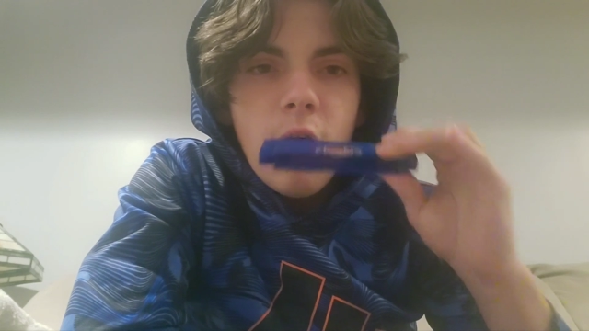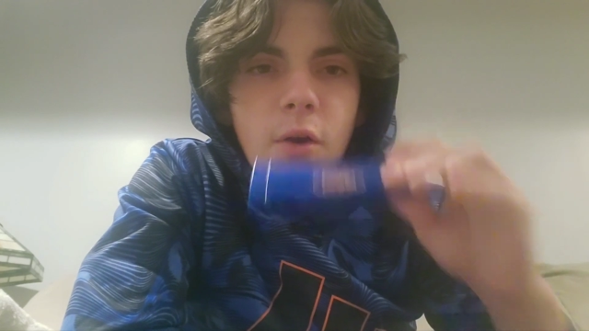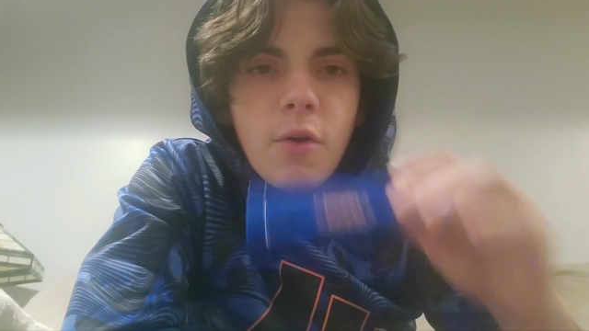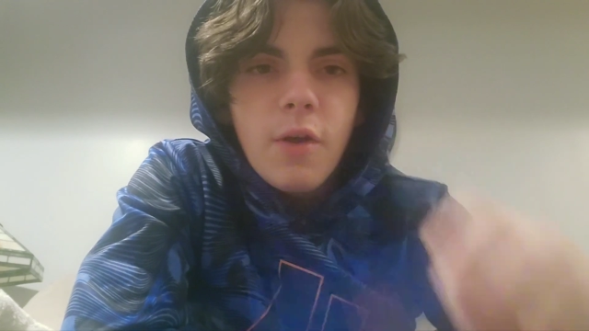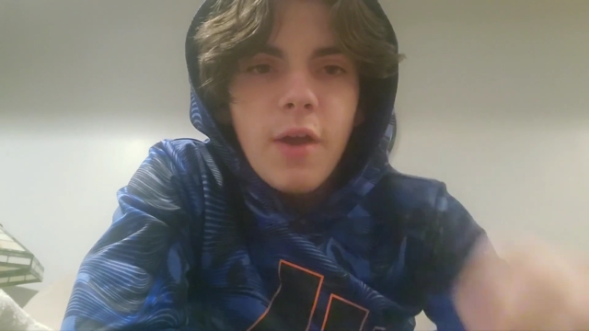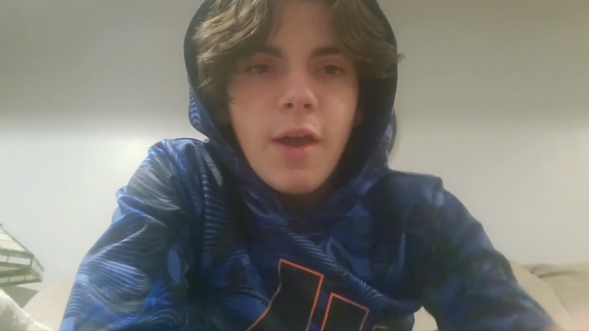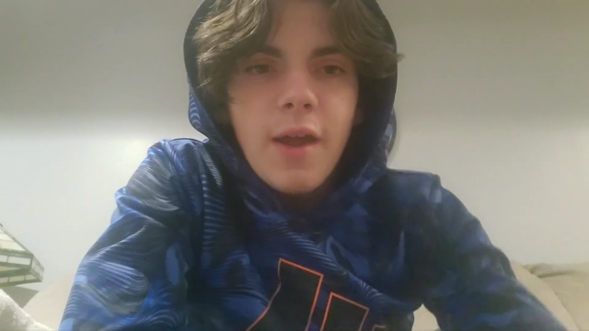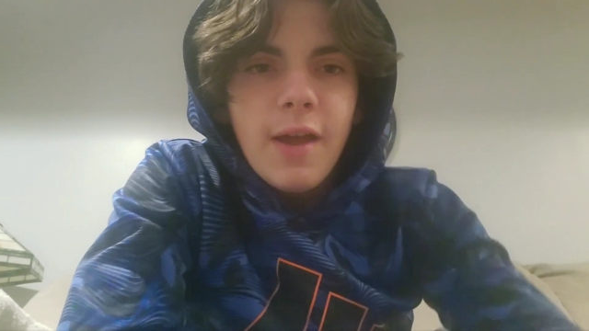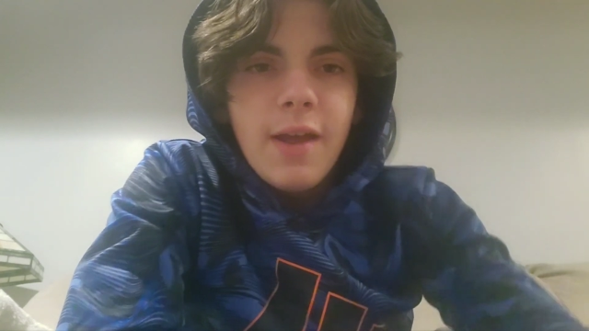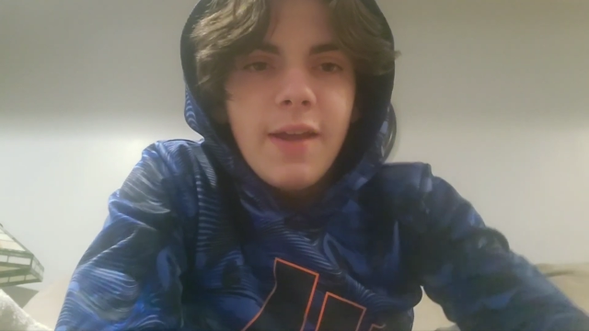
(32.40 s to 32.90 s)

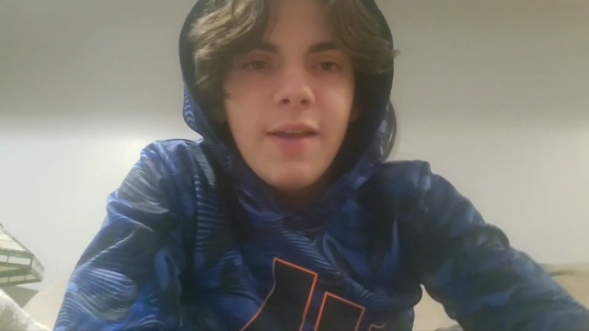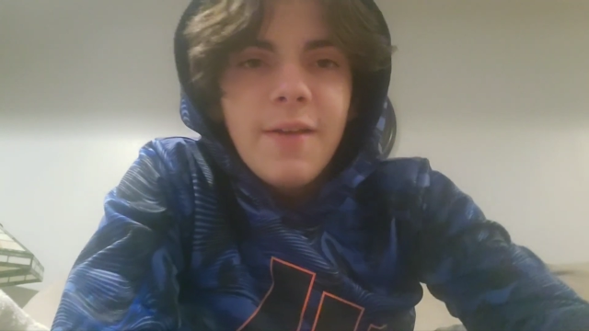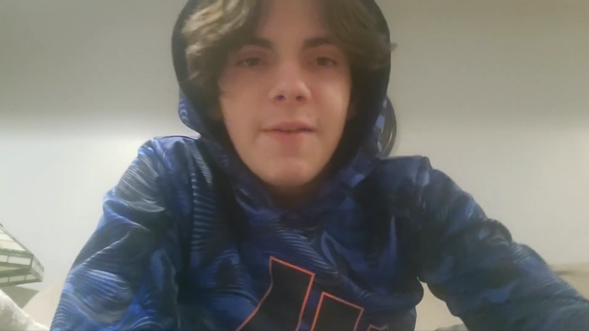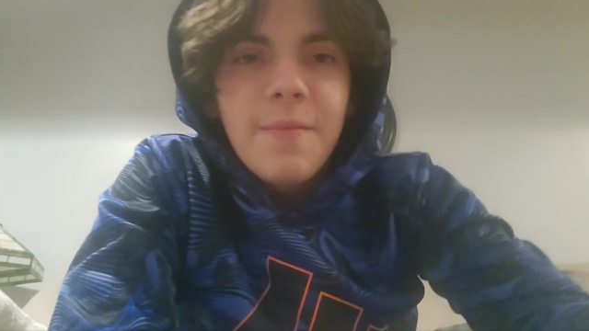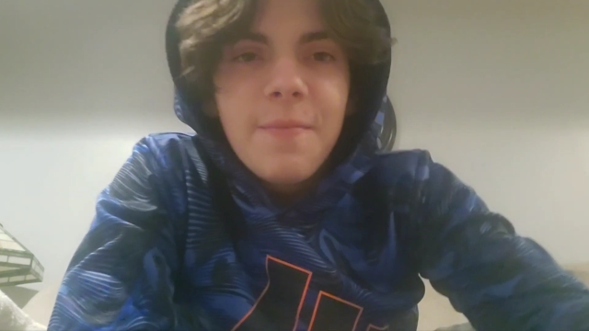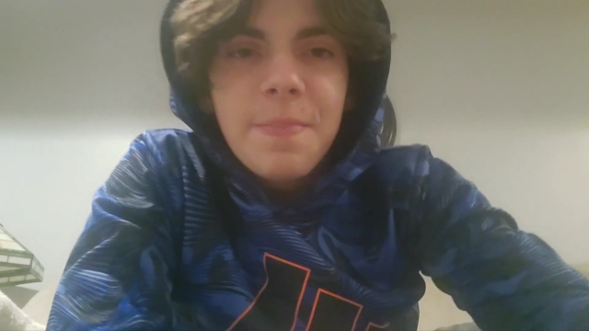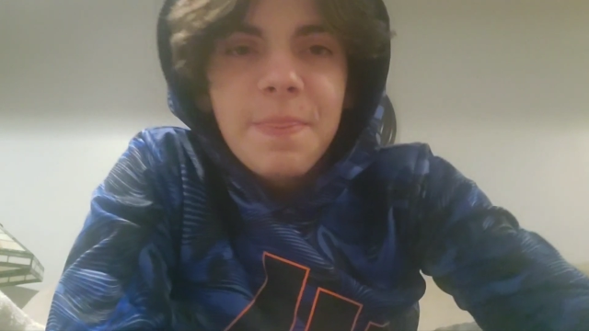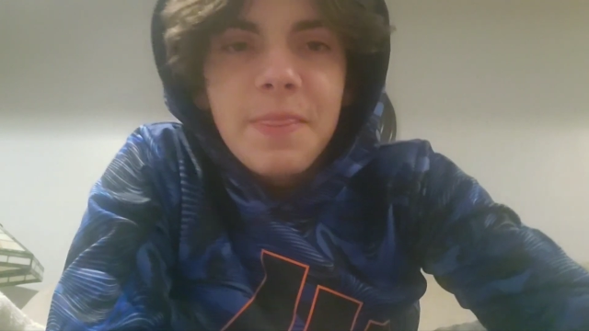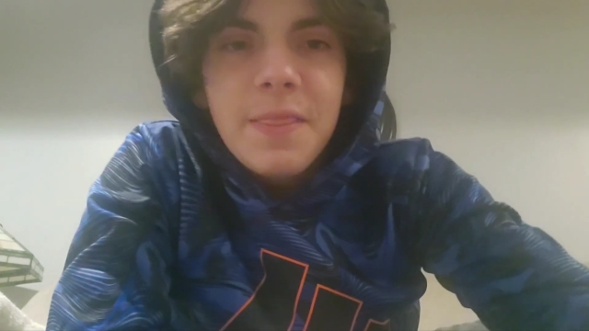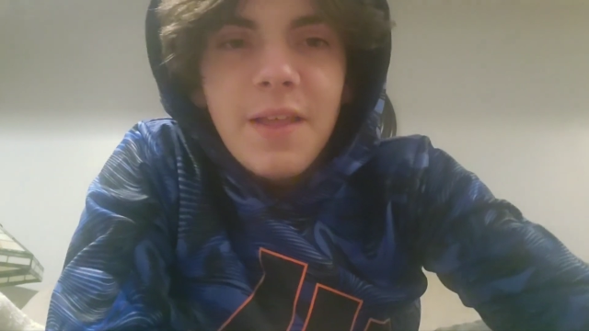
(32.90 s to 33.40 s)
okay,
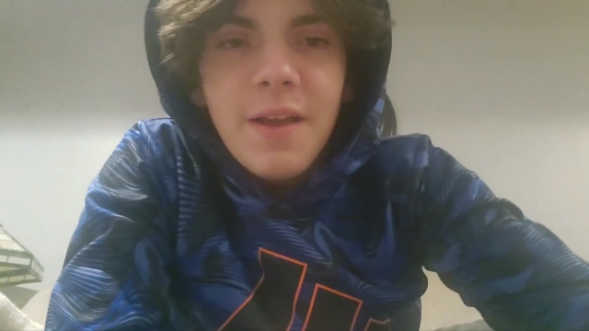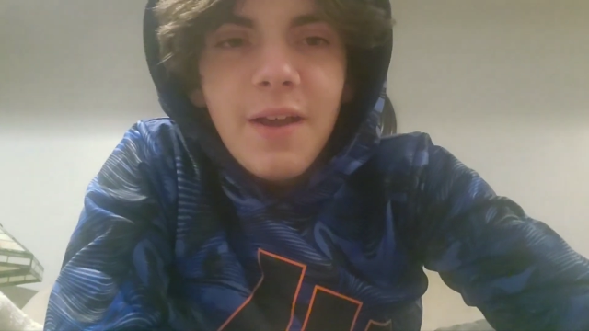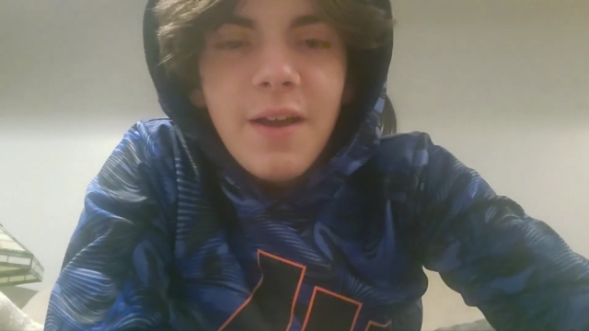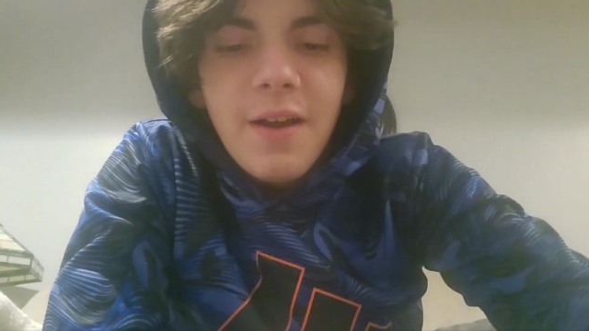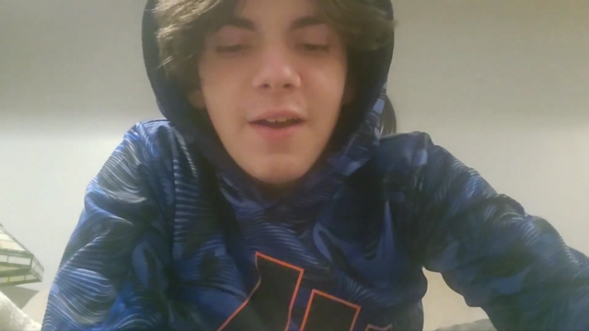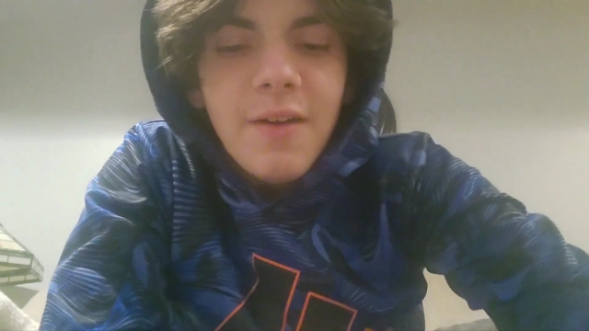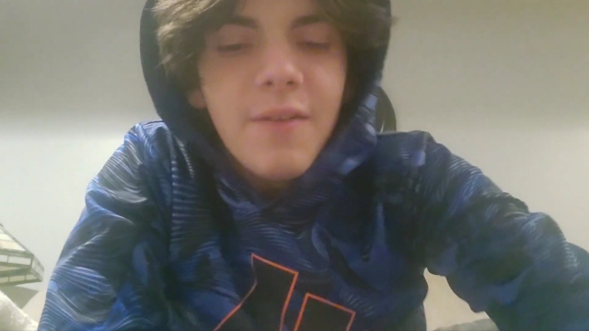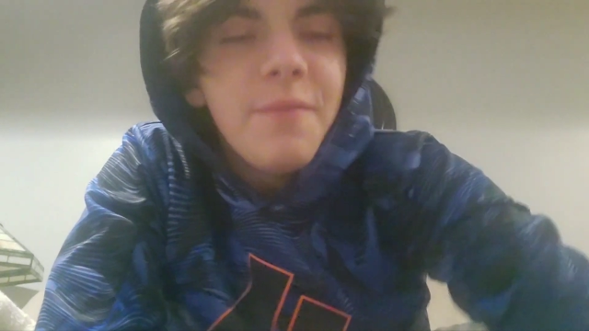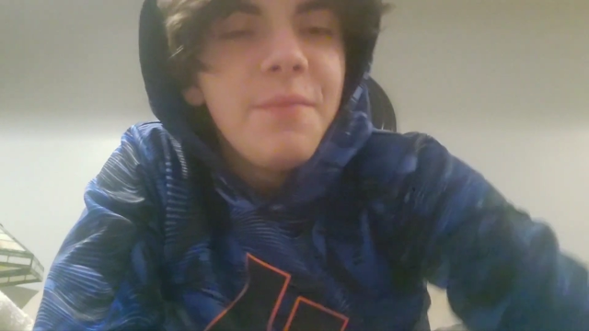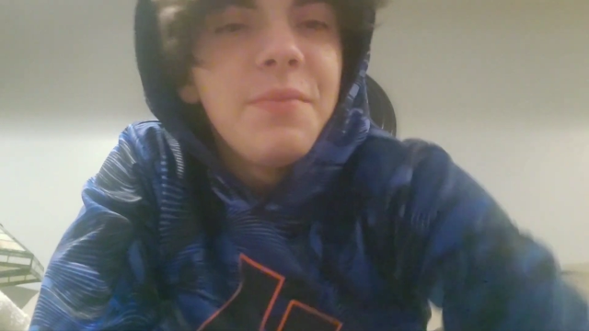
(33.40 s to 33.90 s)

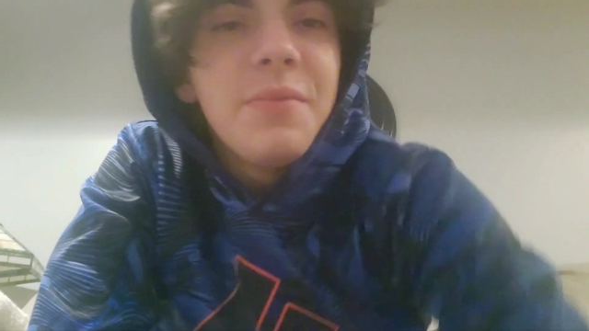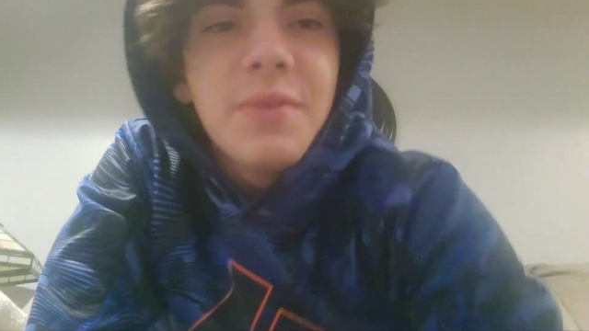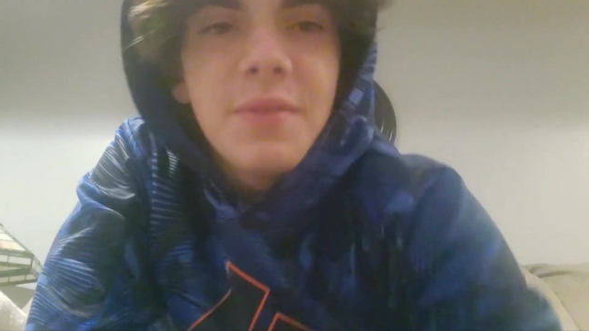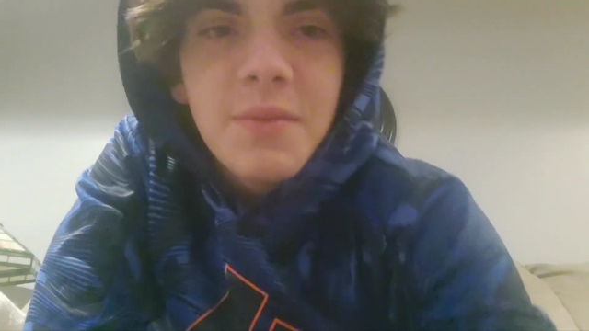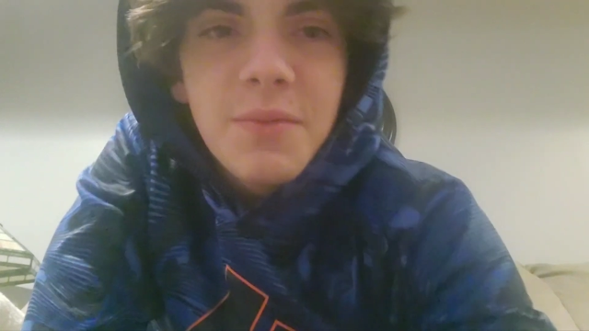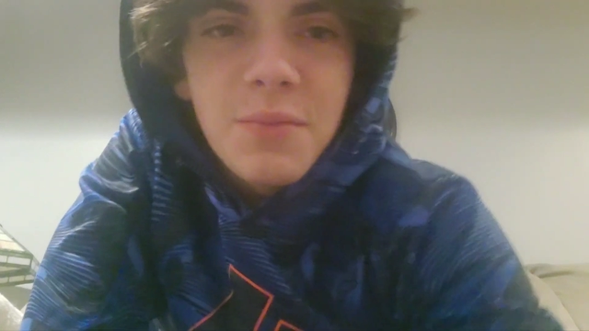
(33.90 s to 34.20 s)
um,